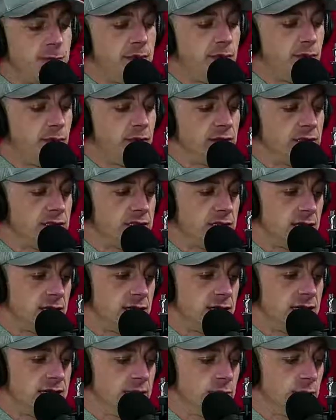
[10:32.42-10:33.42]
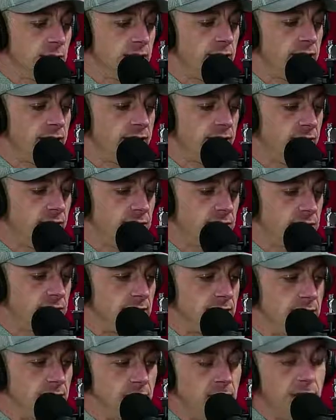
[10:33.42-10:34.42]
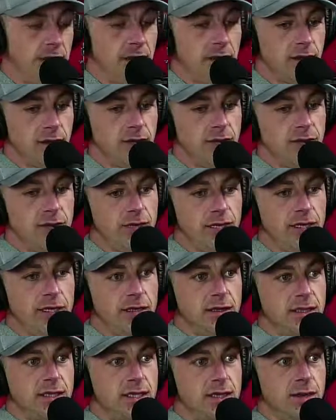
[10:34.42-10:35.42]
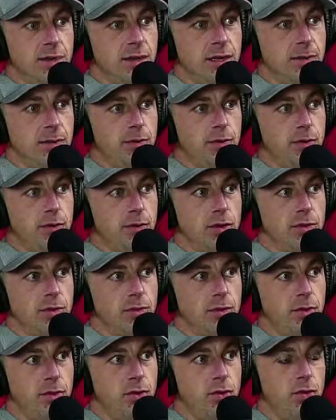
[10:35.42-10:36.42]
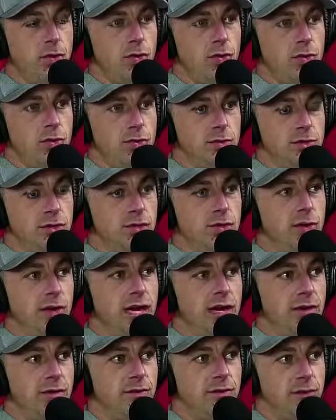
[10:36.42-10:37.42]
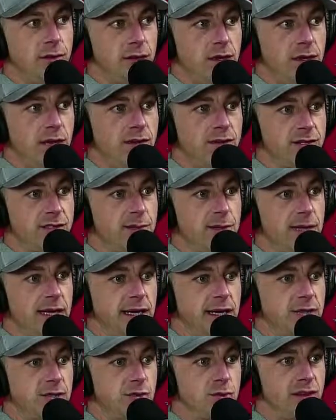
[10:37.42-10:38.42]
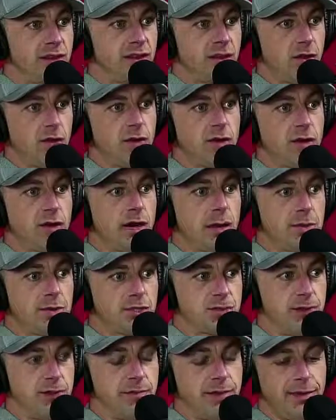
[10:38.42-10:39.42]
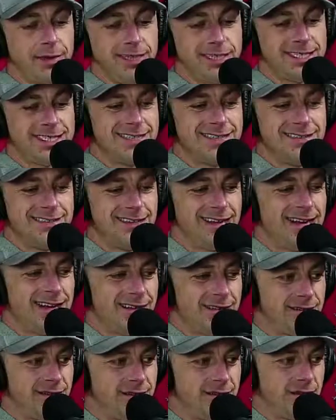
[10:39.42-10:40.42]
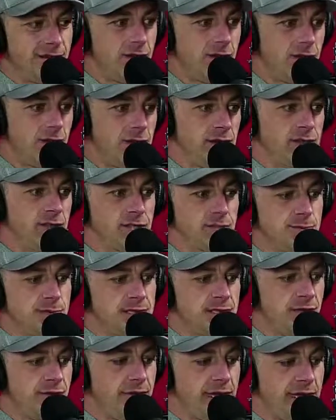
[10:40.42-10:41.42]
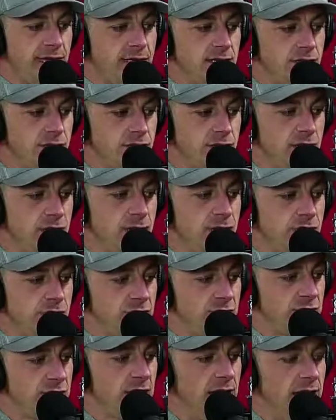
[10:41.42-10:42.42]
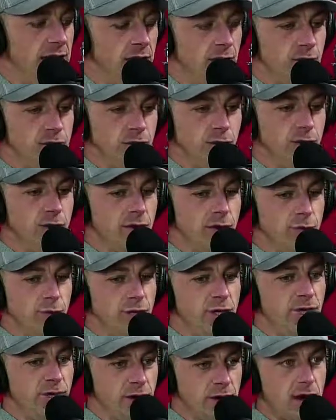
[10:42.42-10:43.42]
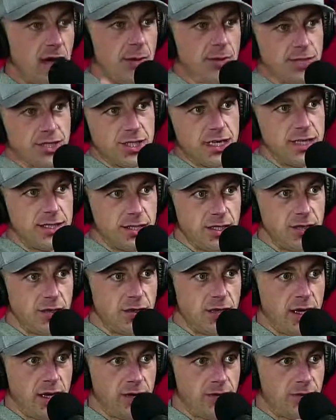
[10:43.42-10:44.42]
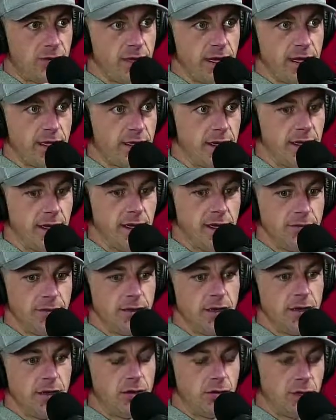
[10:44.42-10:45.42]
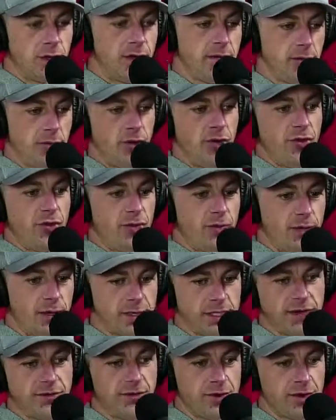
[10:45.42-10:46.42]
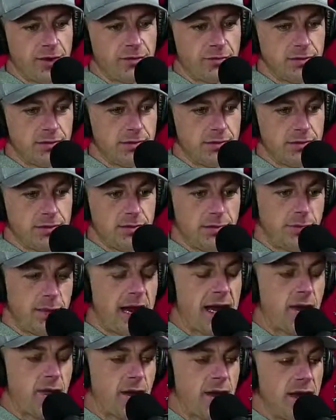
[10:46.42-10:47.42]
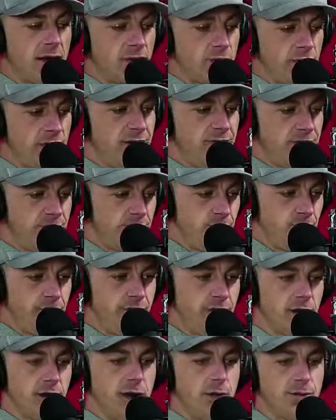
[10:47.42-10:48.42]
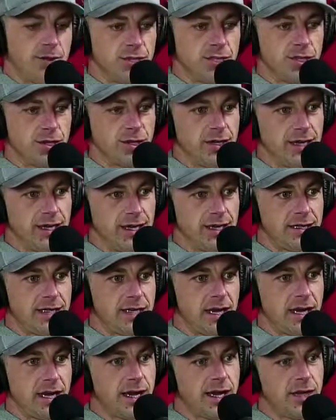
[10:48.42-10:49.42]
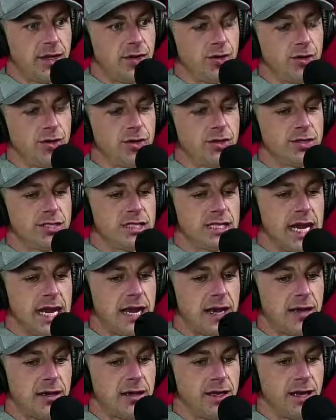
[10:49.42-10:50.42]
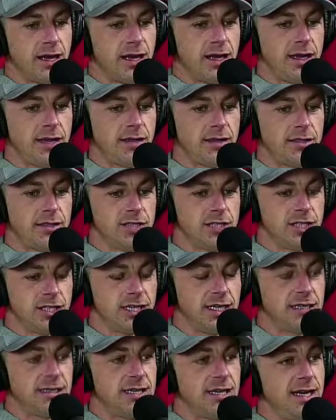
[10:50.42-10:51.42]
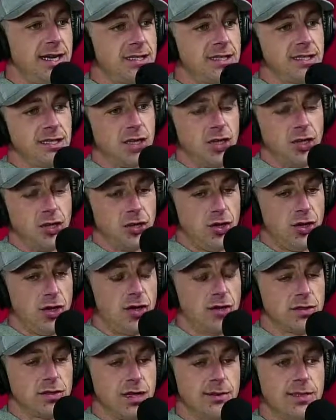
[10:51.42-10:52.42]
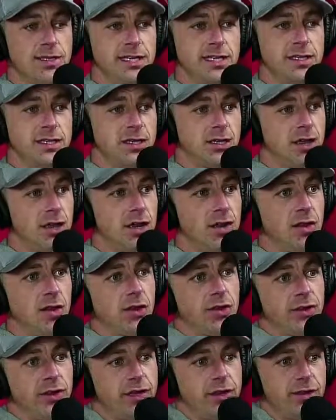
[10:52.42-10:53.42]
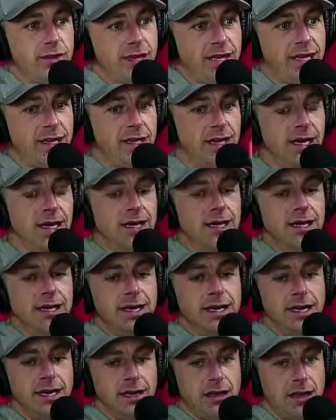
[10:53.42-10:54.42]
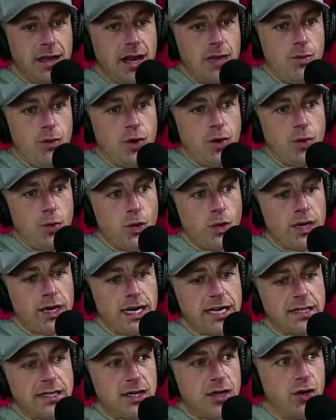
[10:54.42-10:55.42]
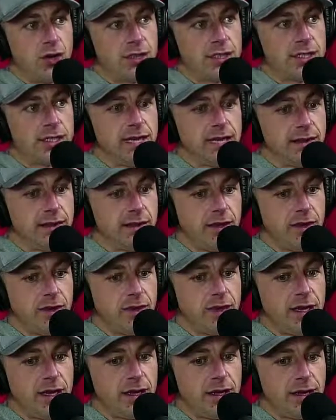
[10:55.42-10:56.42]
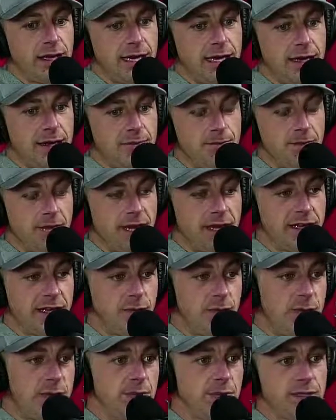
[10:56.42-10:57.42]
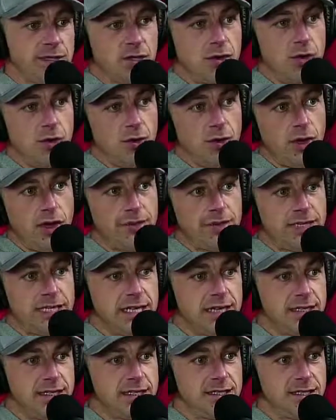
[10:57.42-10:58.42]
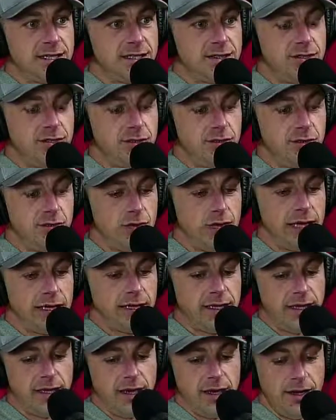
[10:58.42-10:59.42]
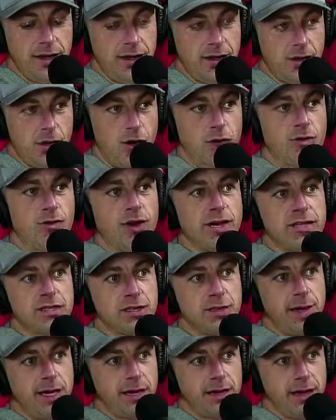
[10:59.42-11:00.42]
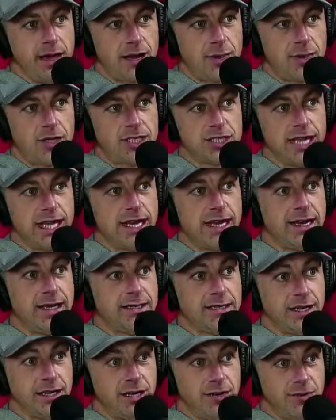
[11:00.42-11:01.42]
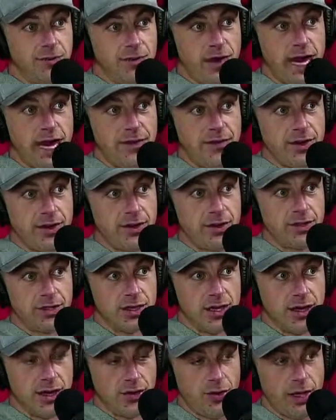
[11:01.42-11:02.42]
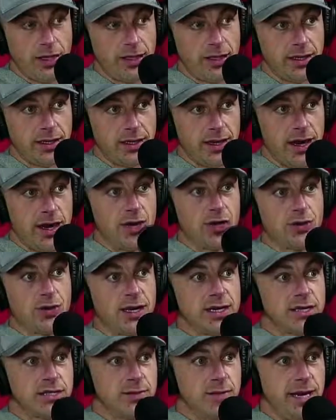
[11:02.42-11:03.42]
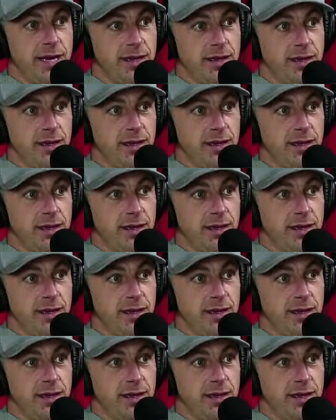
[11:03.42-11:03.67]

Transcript: realistic. And that's where I think like you do need to listen to people who do have a lot of experience with goal accomplishment. Maybe it's not the goal in your specific industry, but just when you've accomplished things in your life, like, you know, we both from our different backgrounds, we've accomplished certain things, and you understand that, hey, shit takes a long time. It takes a lot longer than you think, and a lot more work has to go into that than you think. And I think people as a whole have a tendency to greatly overestimate how much they can get done in 5 years and greatly underestimate